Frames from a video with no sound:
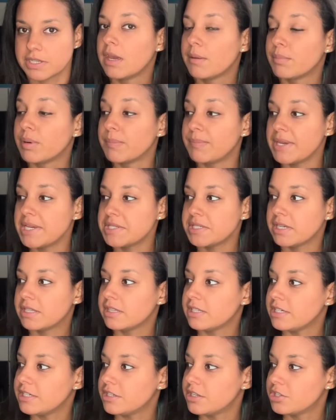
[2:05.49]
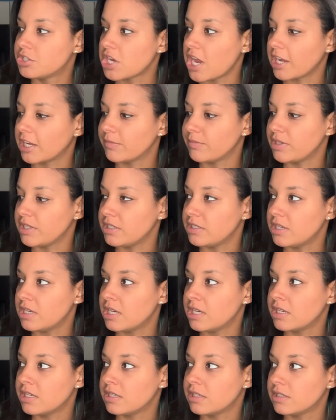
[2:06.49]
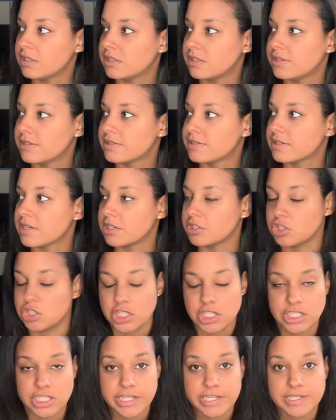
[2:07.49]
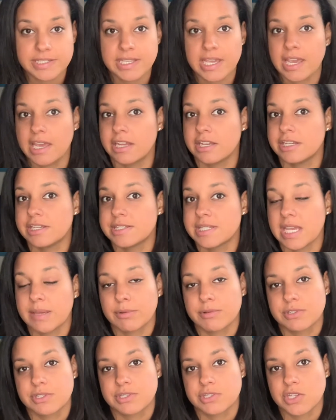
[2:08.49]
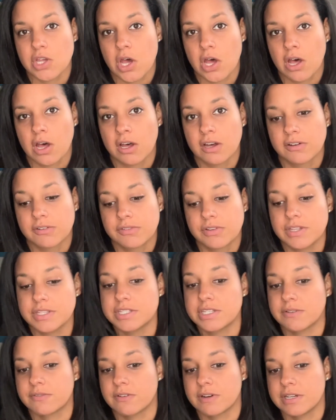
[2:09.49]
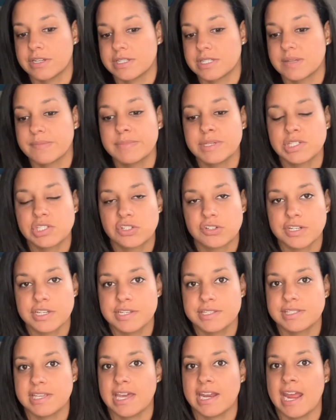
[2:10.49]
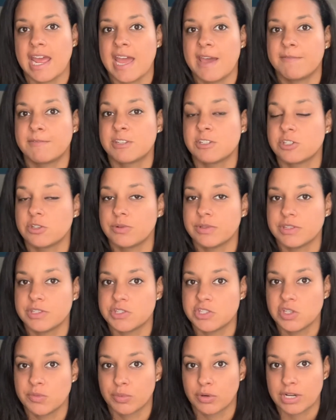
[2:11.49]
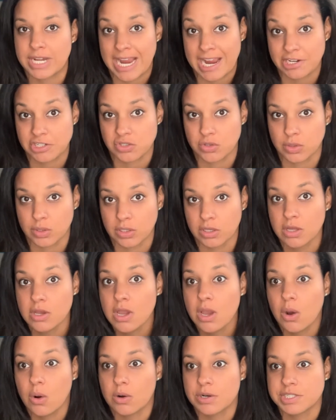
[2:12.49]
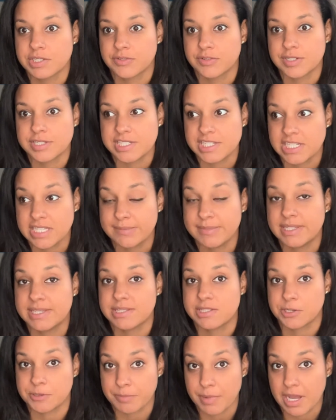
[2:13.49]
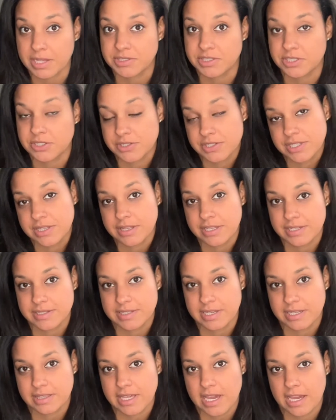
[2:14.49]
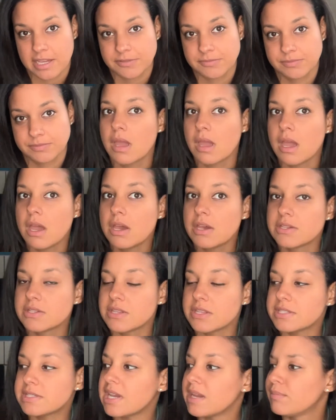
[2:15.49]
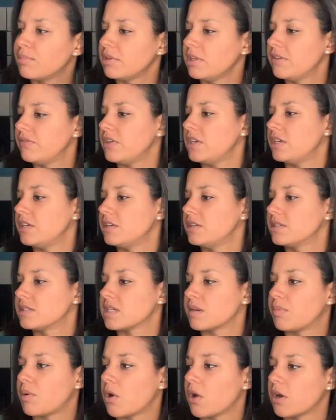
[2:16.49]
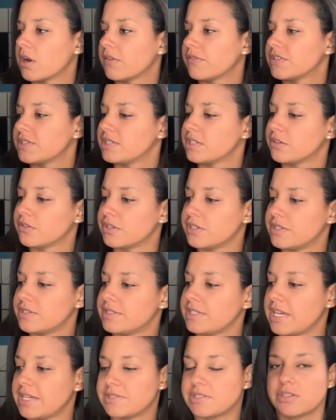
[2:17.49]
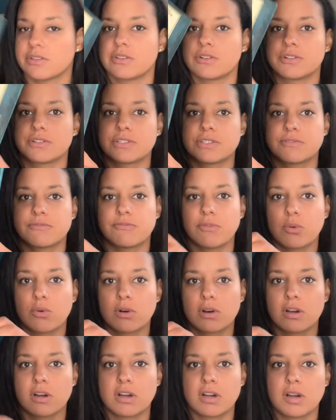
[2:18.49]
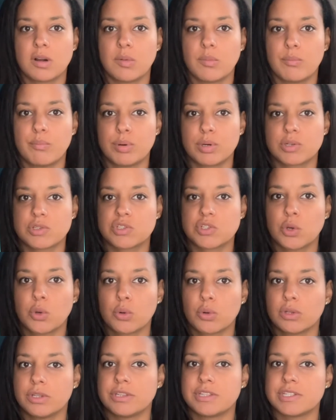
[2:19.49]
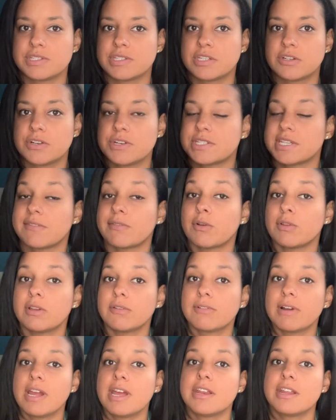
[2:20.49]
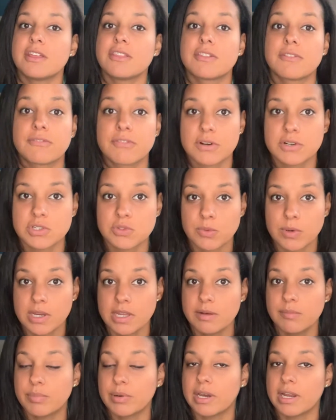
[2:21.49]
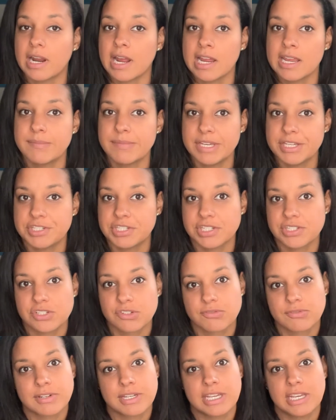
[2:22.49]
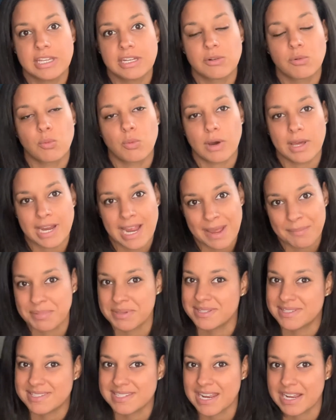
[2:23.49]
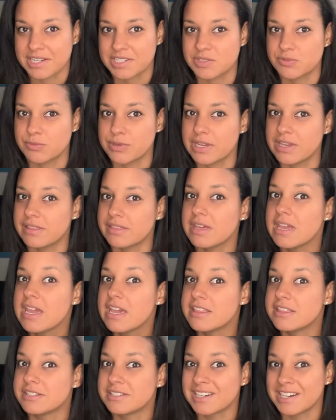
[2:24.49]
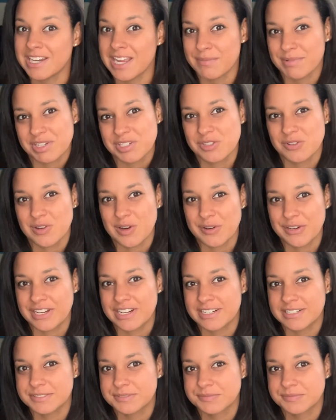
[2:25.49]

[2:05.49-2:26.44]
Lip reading: But basically, Jackaby is a genius and is able to solve different mysteries that have to do with the supernatural or different demons and monsters and things like that. So this, I believe, is a part of a series. Yes, so there's 4 books total in the series. I've only read the first one, but I'm itching to read what happens next with the dynamic duo here.